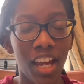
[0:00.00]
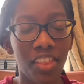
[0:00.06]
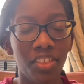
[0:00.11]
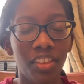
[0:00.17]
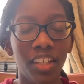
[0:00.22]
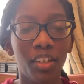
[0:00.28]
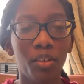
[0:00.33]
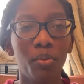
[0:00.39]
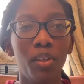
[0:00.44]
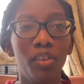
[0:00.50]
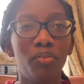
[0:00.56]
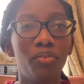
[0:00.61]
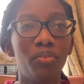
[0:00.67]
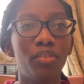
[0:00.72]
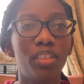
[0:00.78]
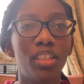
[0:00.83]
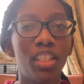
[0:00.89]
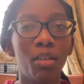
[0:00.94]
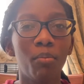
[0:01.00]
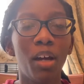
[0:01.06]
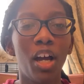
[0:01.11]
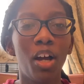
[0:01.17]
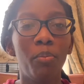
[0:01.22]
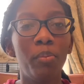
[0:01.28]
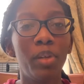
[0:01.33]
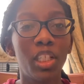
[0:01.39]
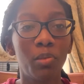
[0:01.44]
I think we've
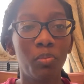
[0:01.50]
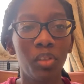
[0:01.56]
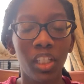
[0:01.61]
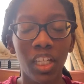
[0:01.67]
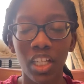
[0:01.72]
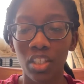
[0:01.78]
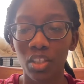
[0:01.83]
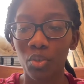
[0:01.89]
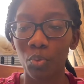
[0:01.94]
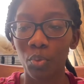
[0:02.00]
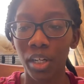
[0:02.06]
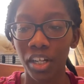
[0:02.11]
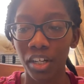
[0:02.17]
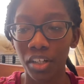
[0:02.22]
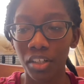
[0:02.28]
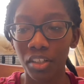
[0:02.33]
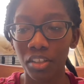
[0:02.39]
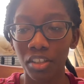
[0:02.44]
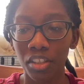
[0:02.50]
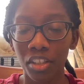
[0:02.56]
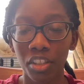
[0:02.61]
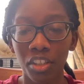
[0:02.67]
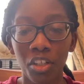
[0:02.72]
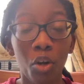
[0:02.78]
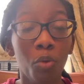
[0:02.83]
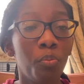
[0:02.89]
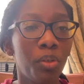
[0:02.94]
somehow misplaced where
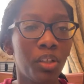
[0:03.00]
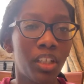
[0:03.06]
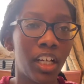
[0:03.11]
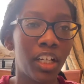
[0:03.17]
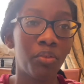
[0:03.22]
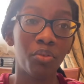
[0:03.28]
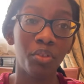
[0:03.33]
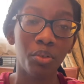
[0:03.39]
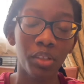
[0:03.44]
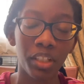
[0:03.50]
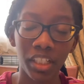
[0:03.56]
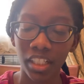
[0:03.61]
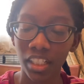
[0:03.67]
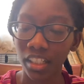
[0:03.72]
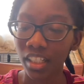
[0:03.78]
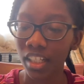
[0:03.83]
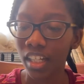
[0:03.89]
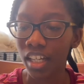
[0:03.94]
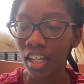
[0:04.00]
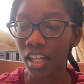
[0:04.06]
the notebook I wrote it in,